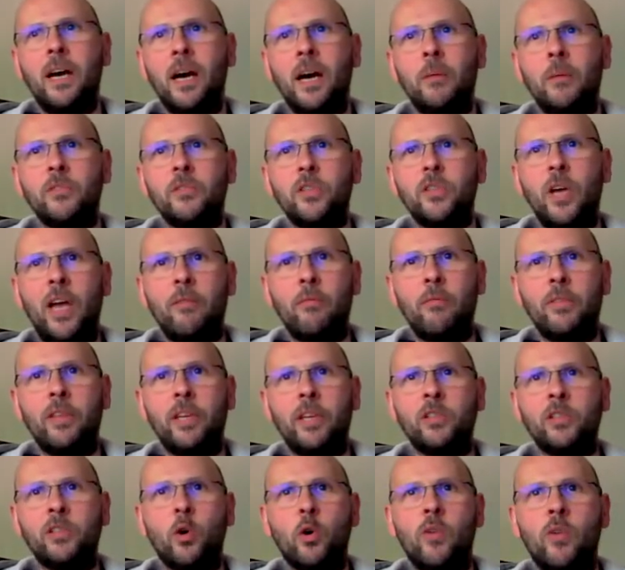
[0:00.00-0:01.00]
So
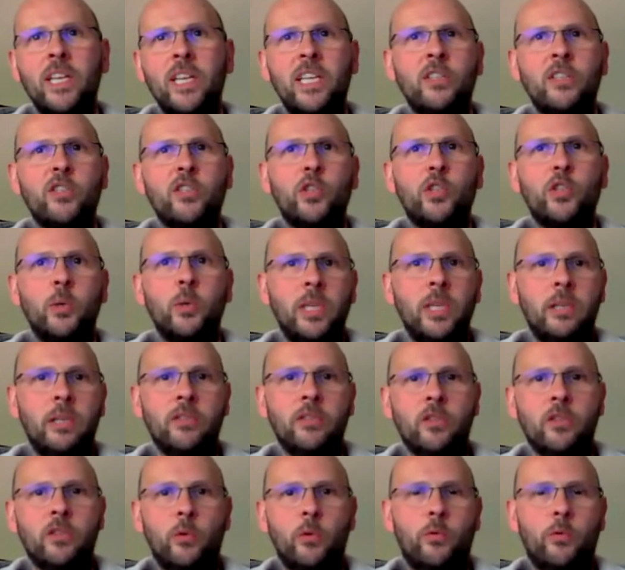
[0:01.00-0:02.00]
everything's already in 2D.
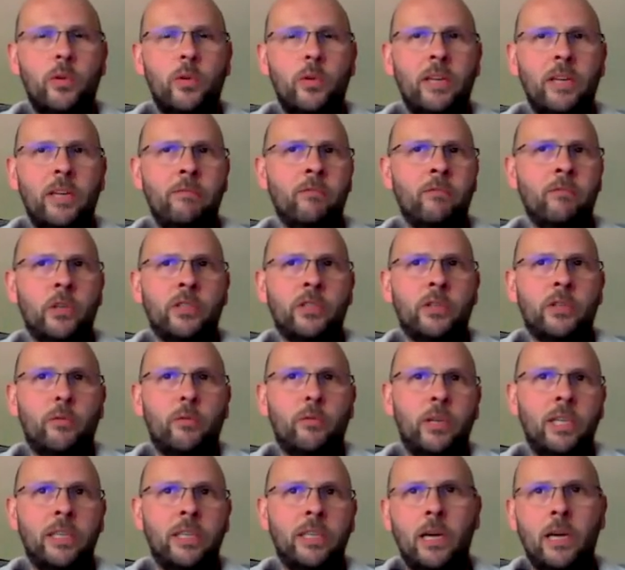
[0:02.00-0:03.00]
There's no even though it's a
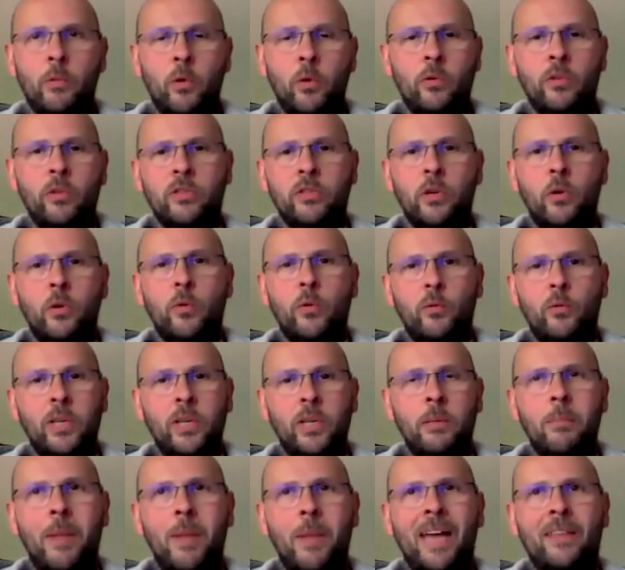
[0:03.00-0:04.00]
3D demo, there's no
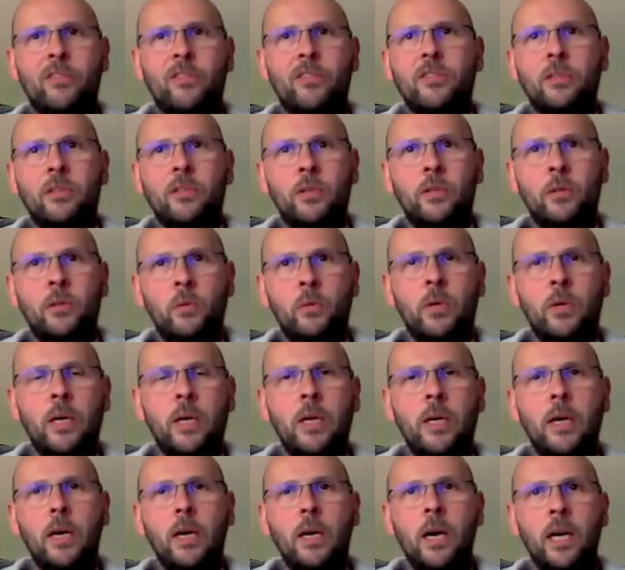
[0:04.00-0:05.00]
3D maths to do.
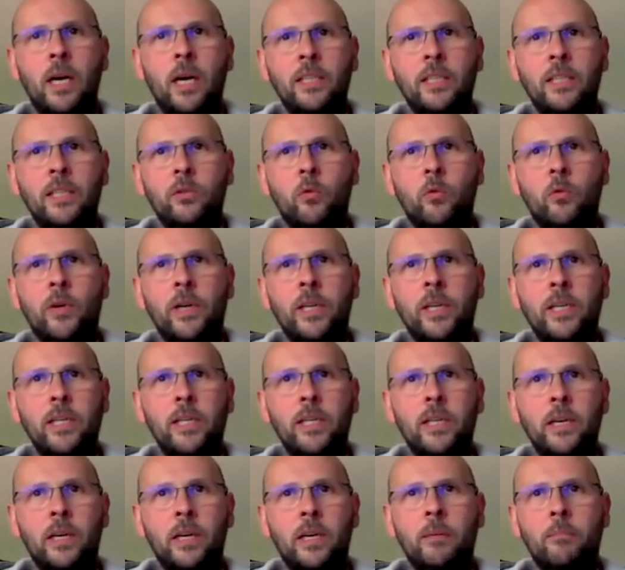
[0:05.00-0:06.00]
It's
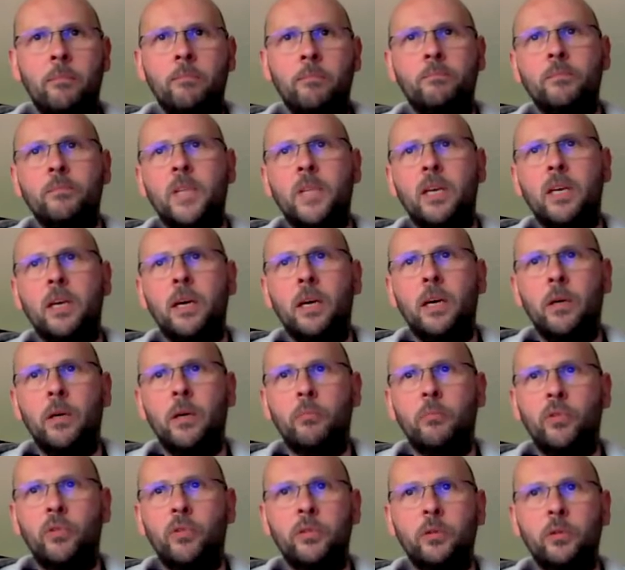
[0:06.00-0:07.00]
already
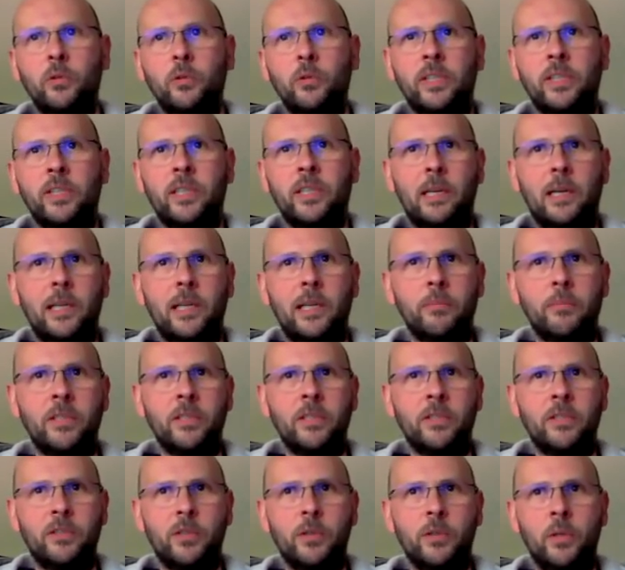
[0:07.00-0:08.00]
pre-sorted and clipped
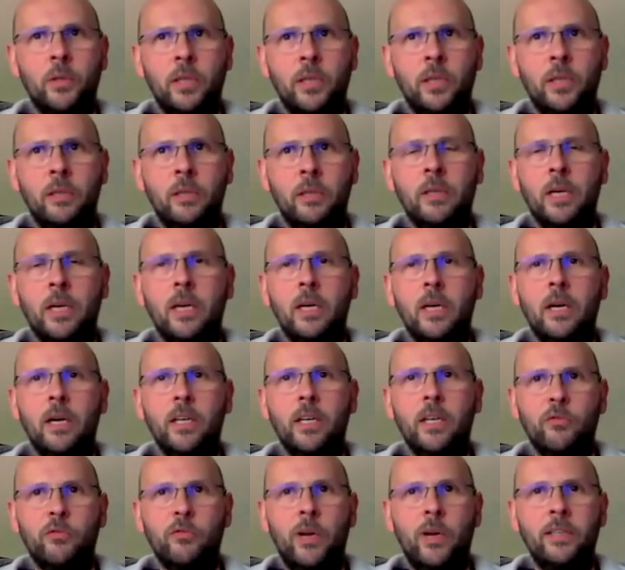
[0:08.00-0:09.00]
into 2D, and
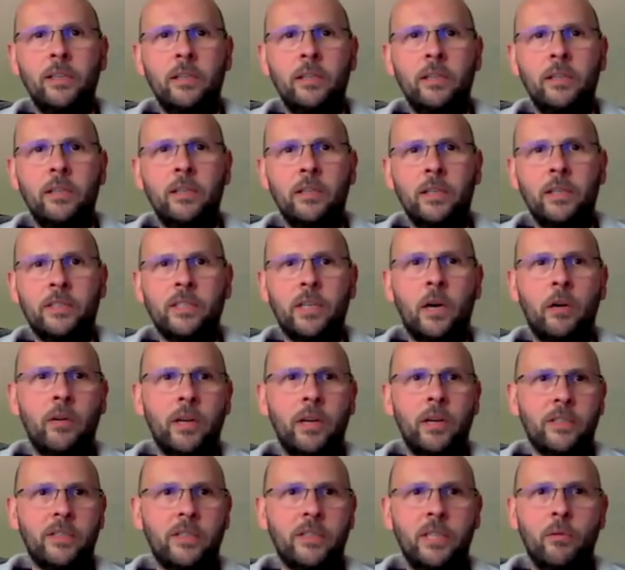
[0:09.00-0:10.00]
it's rendered at Atari
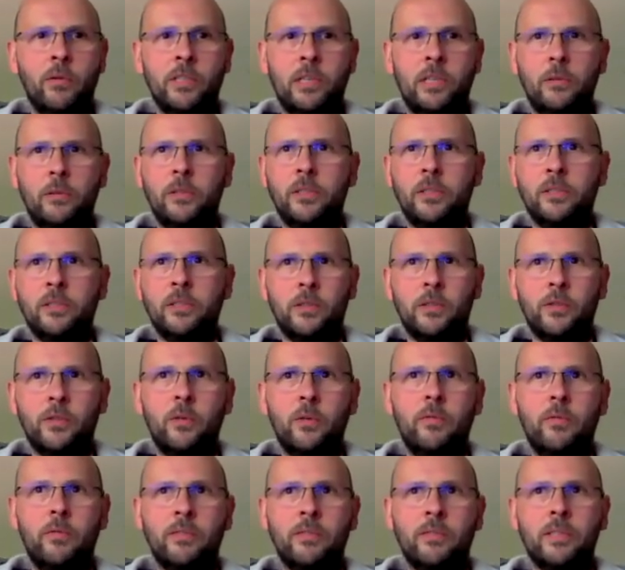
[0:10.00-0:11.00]
ST resolution, so
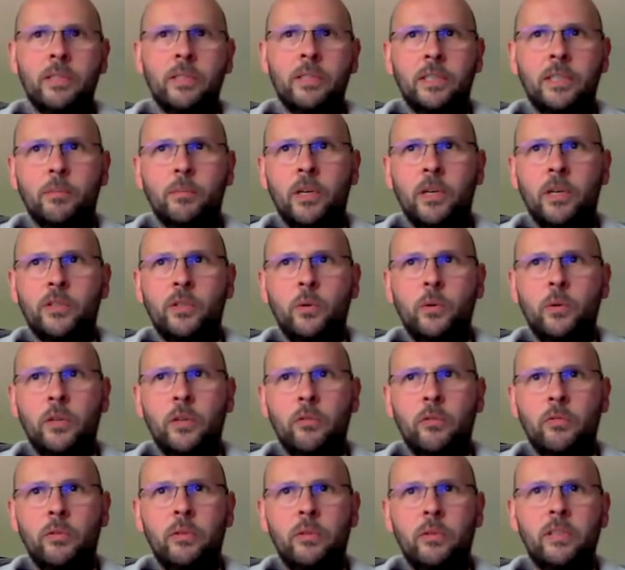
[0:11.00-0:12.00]
256 by
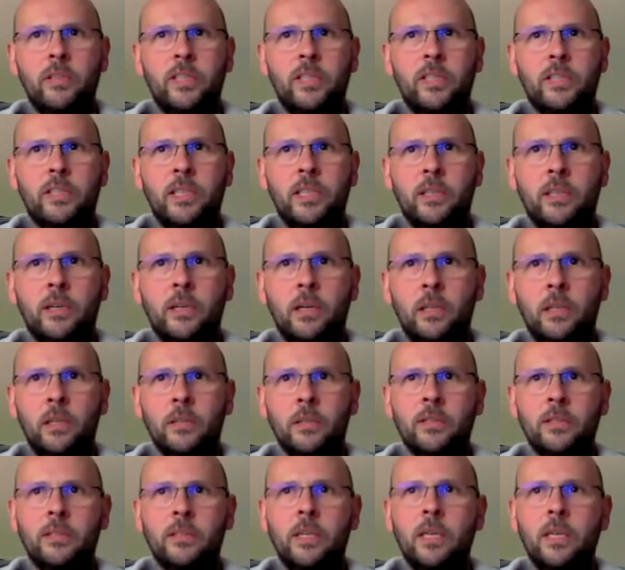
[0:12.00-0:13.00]
200, 16
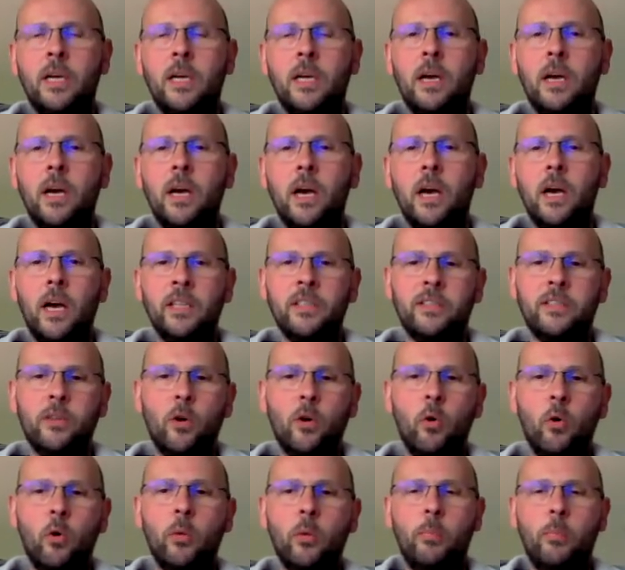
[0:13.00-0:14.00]
colors. And
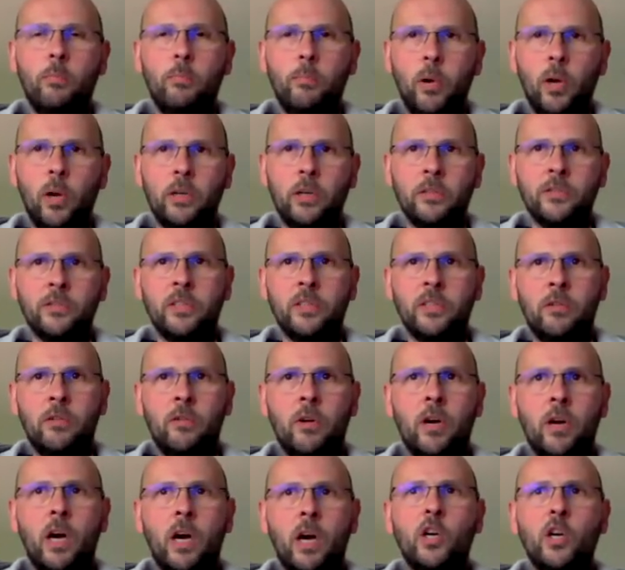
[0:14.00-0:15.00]
all the polygons
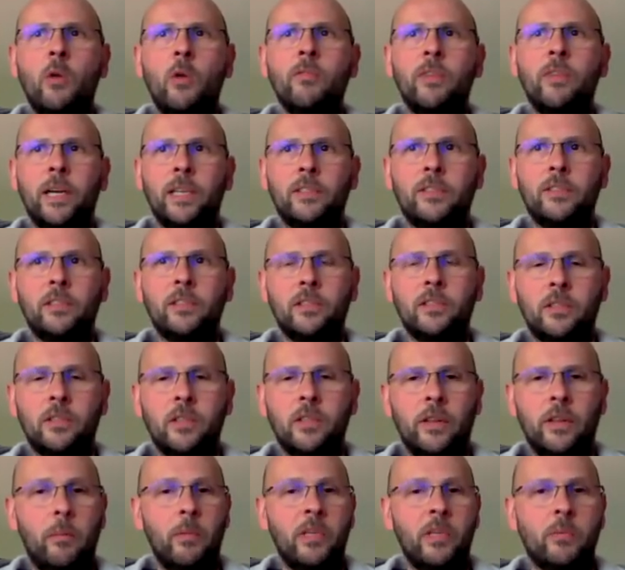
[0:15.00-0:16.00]
are convex. So
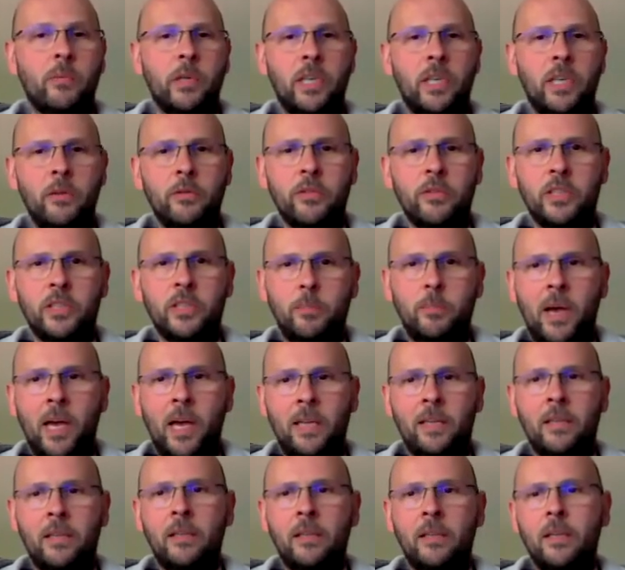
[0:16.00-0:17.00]
that means we can use a
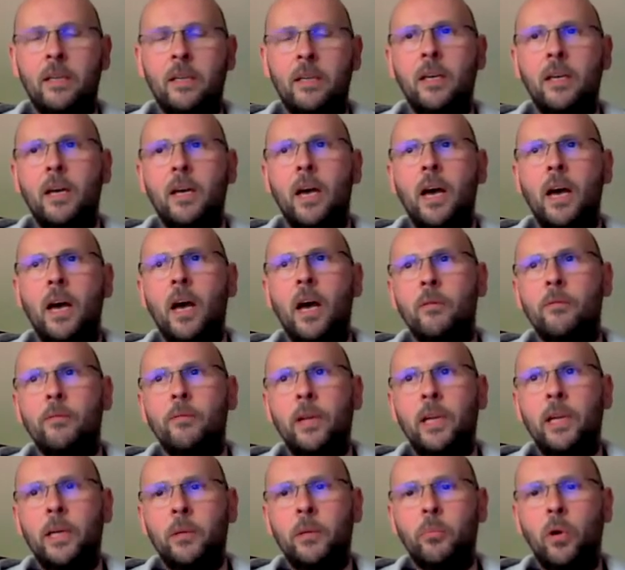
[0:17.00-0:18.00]
span
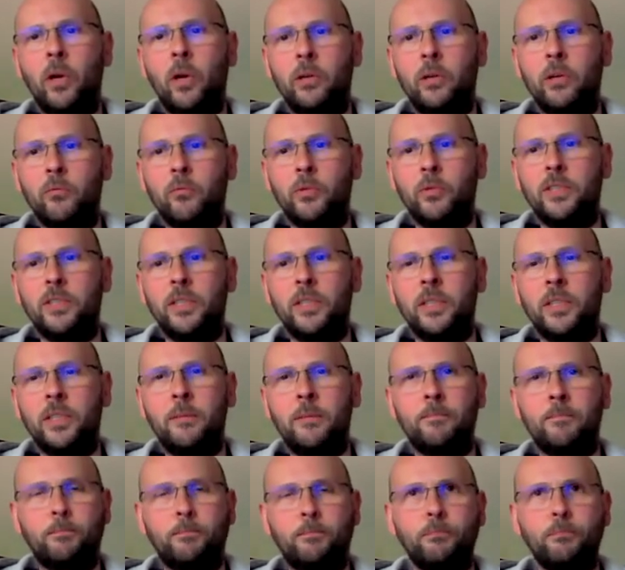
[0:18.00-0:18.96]
filling polygon routine.